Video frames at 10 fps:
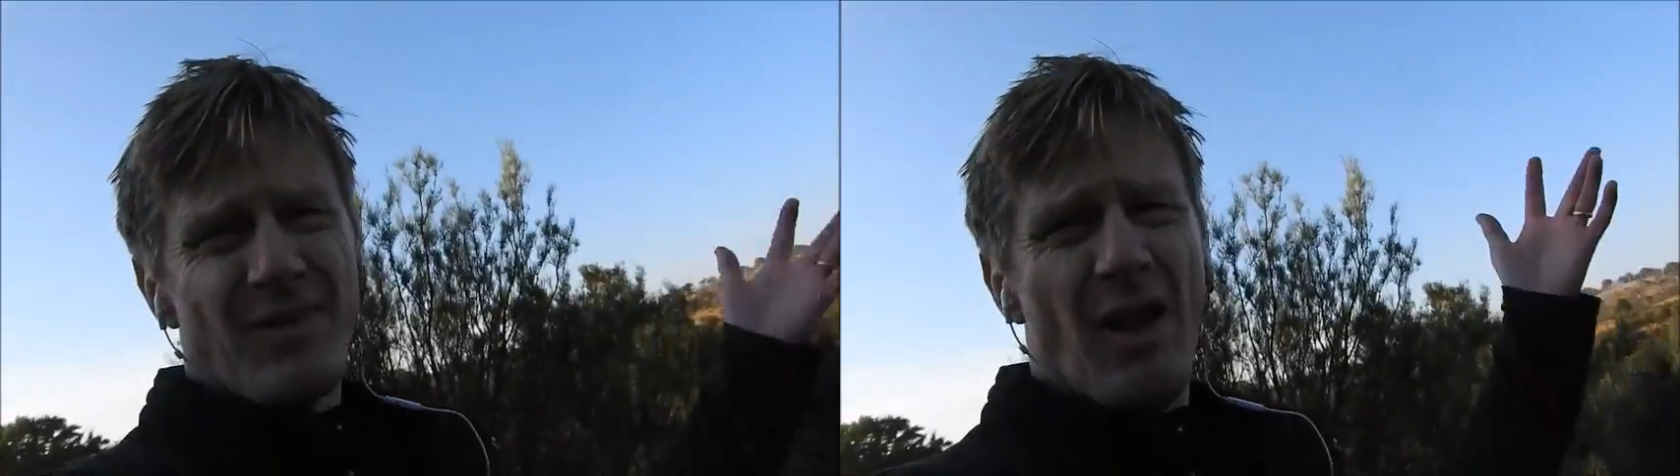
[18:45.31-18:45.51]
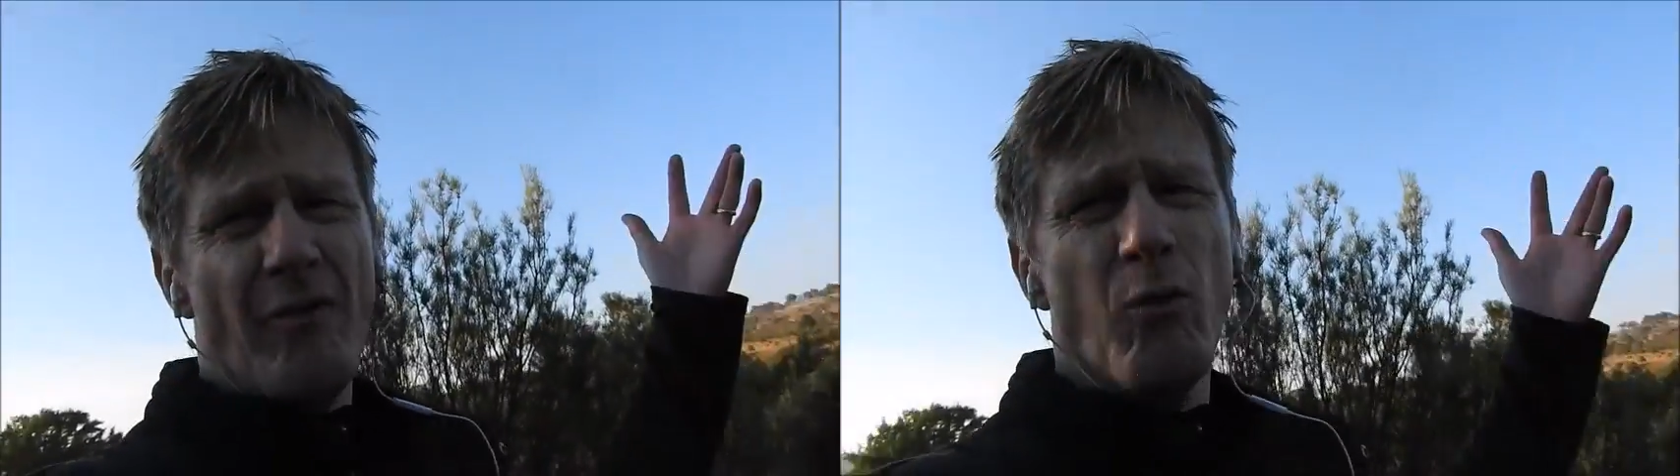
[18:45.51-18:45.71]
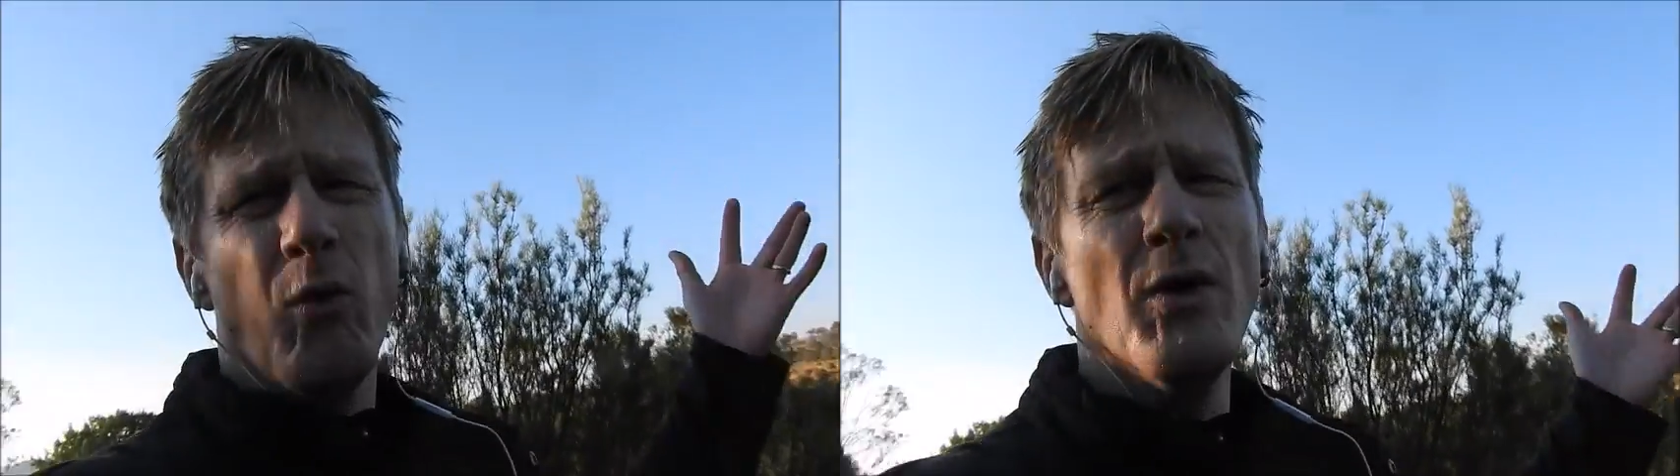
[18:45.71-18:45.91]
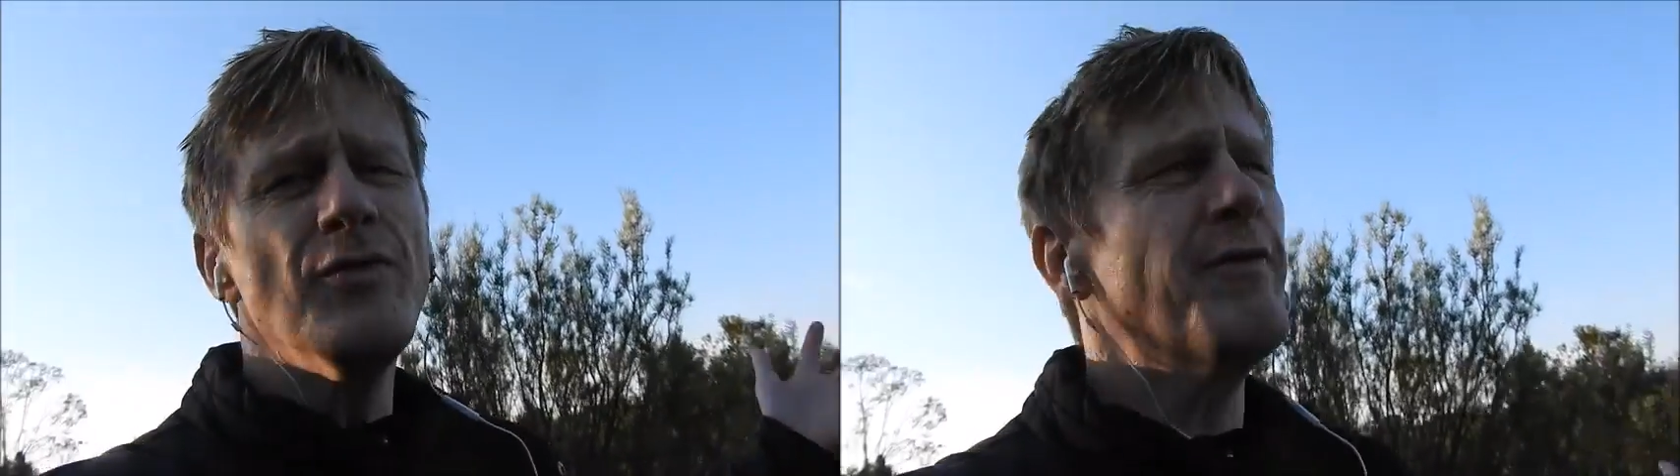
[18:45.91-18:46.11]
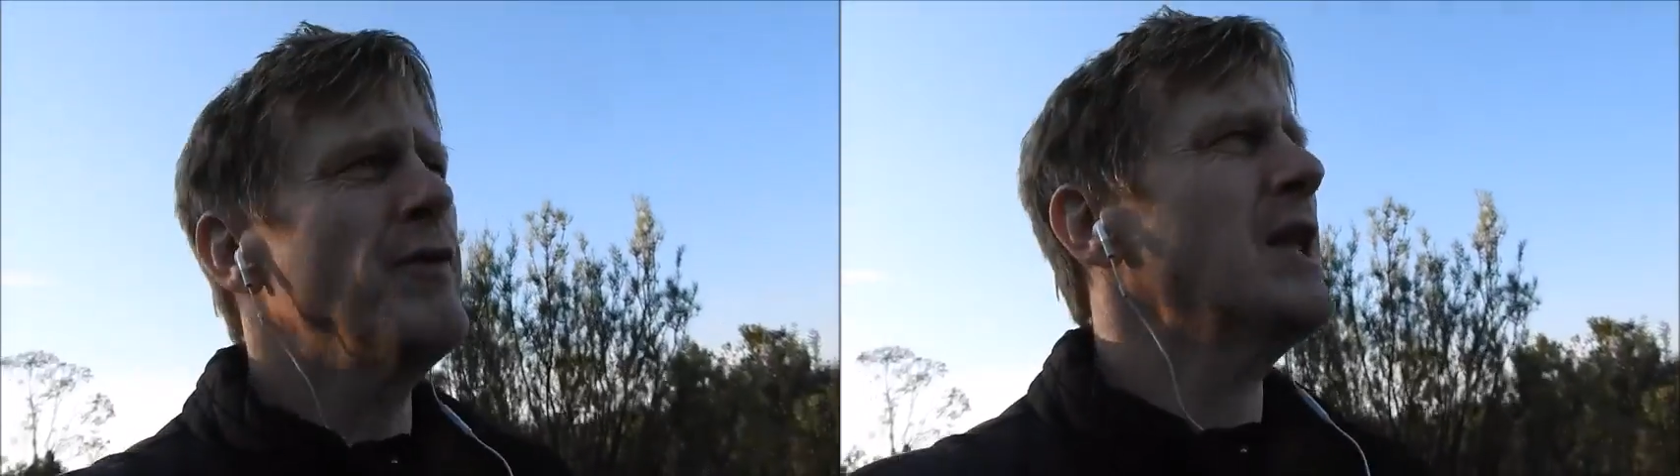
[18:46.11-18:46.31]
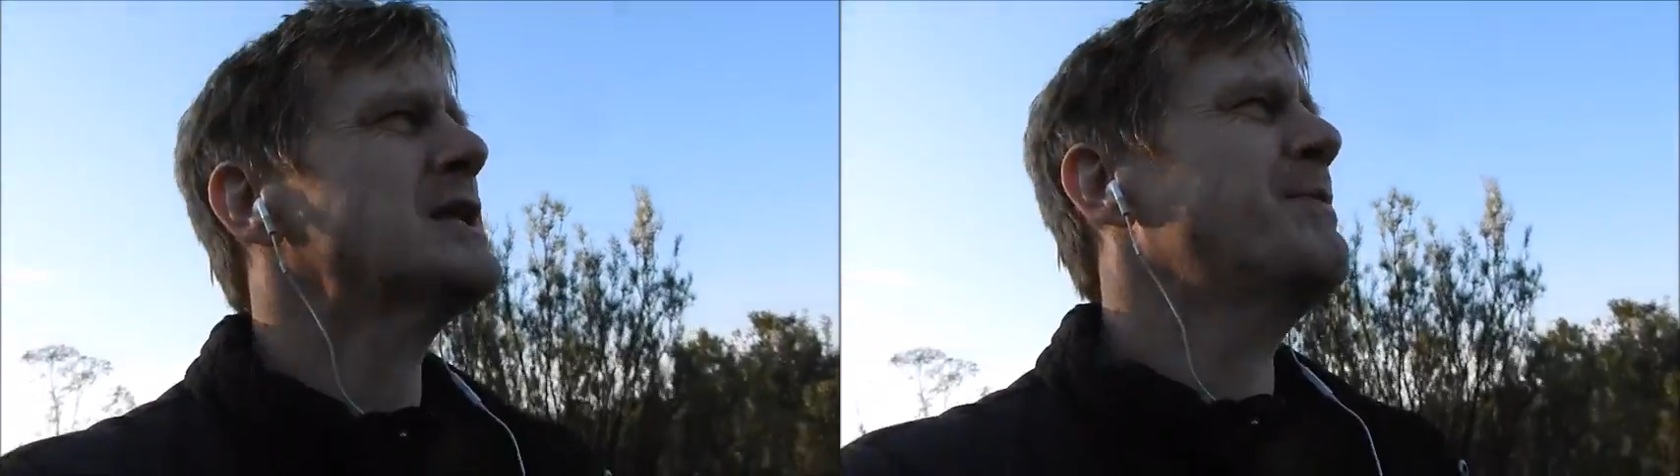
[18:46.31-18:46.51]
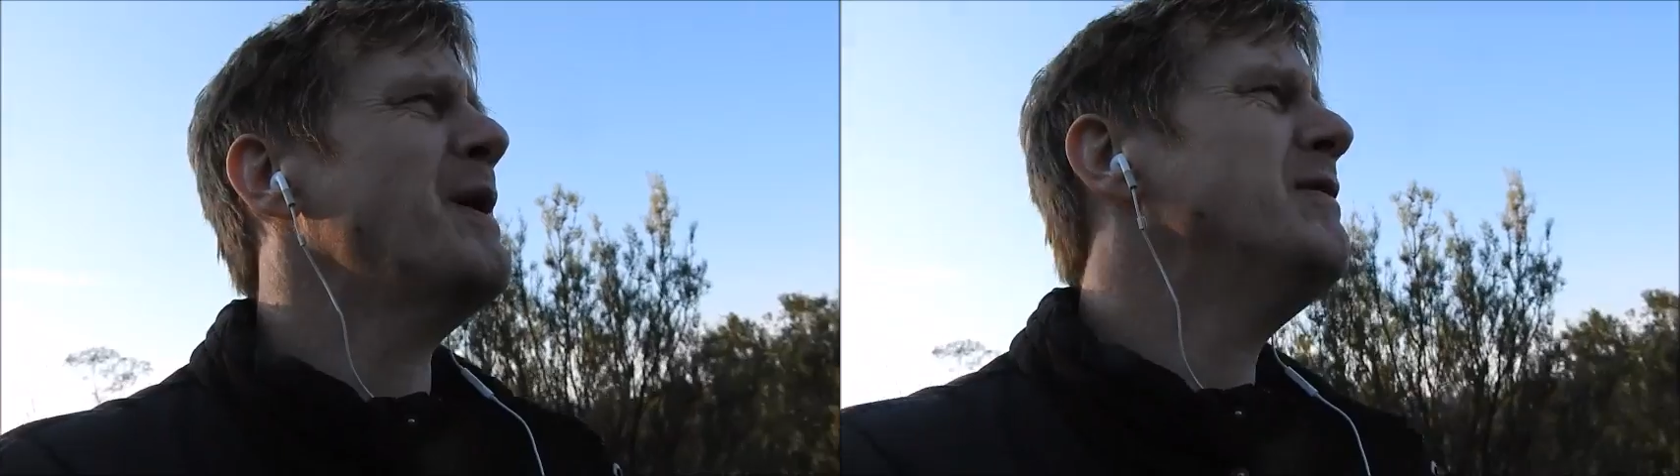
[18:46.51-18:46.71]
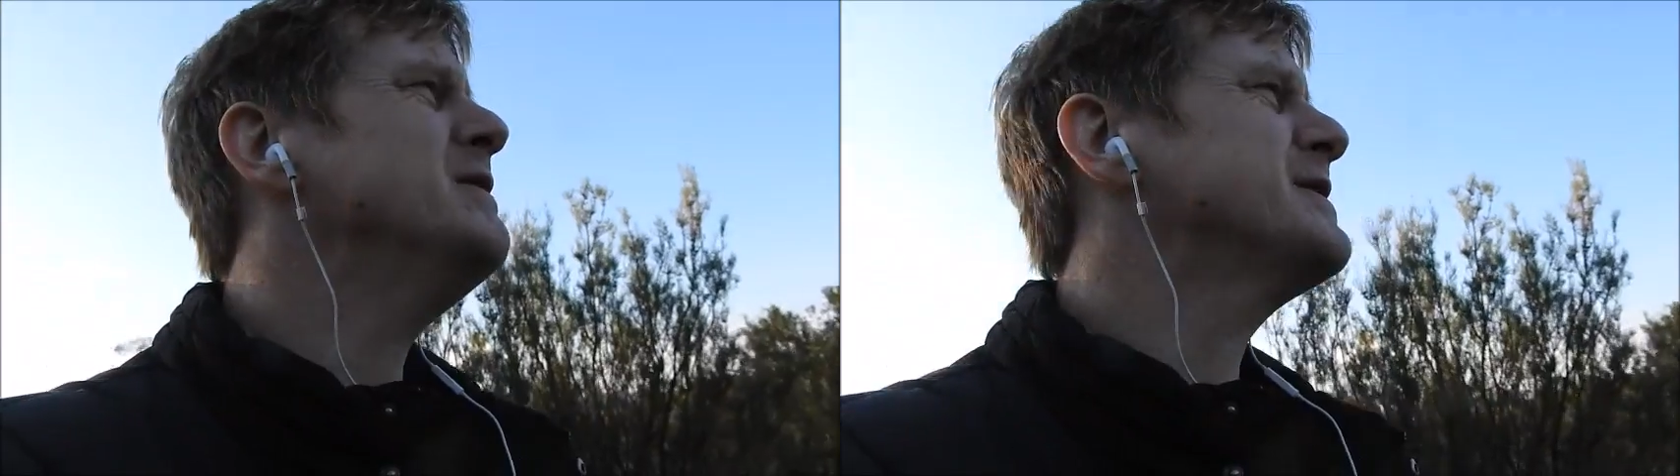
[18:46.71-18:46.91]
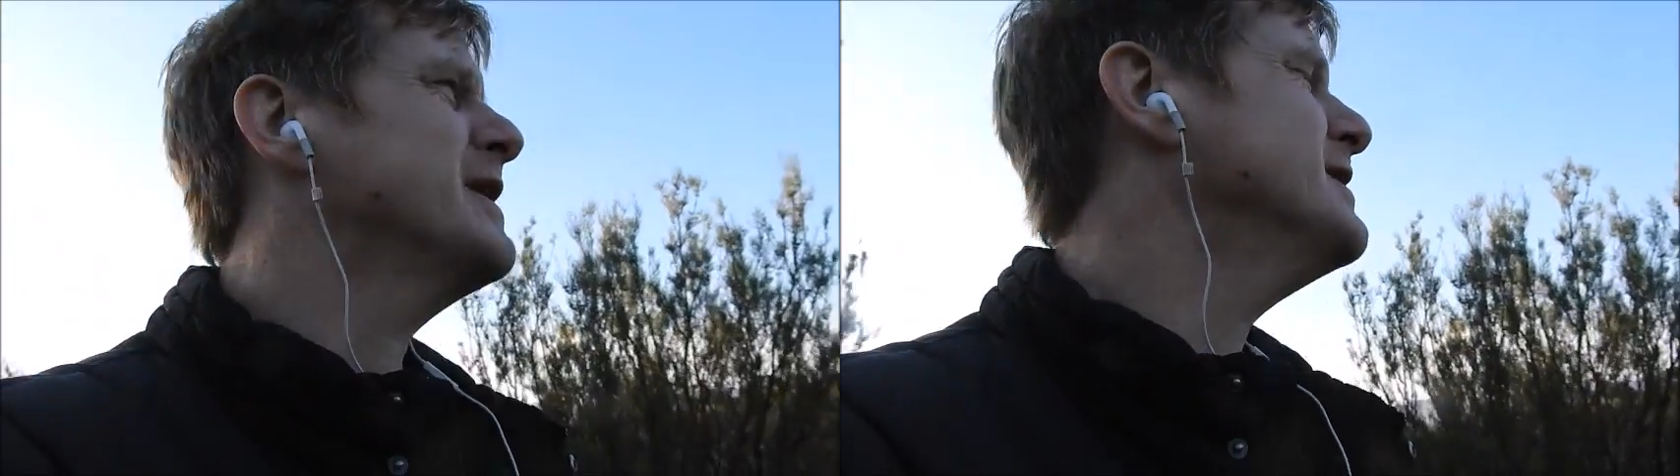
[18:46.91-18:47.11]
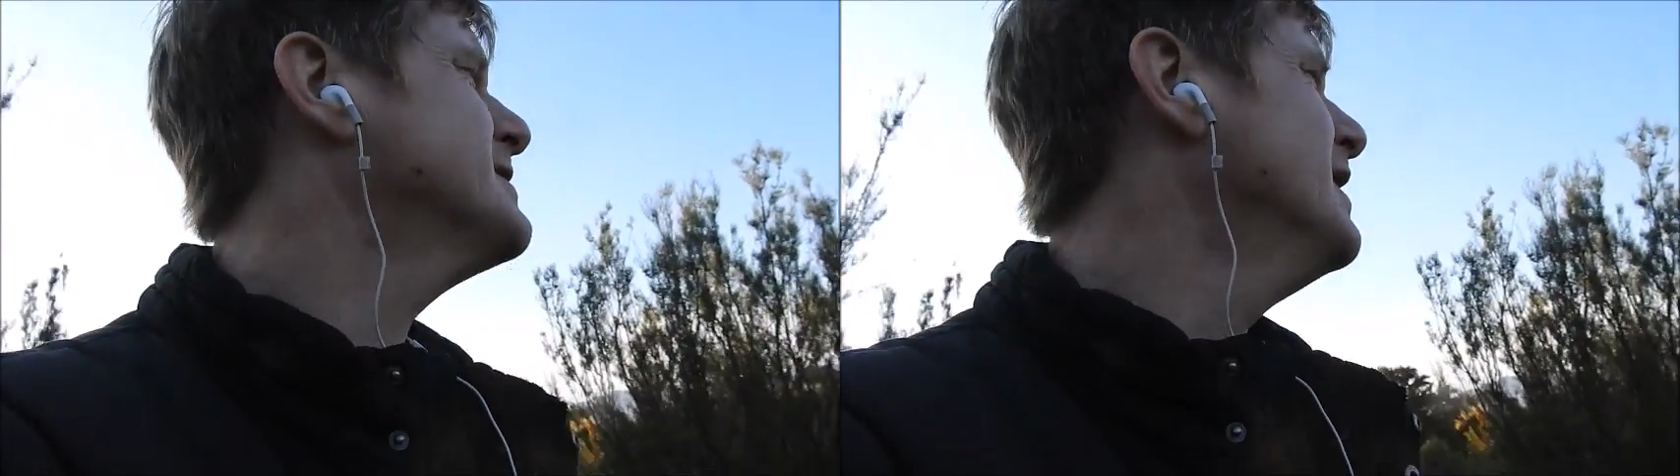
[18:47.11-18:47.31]
of wonderful
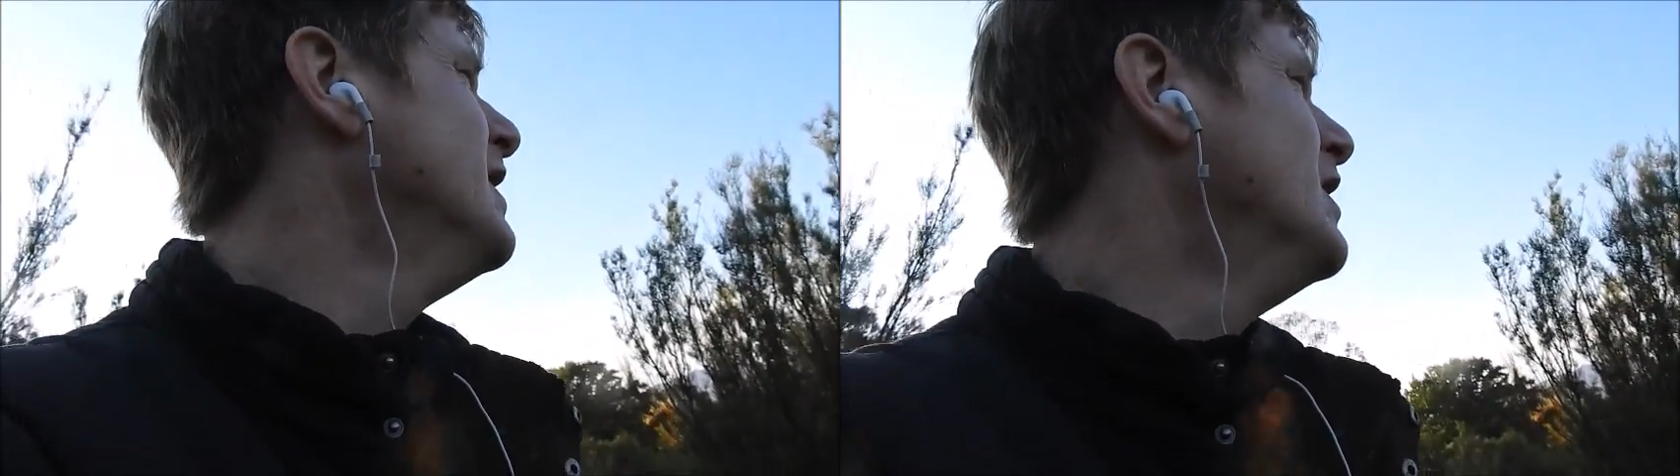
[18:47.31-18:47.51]
experiences,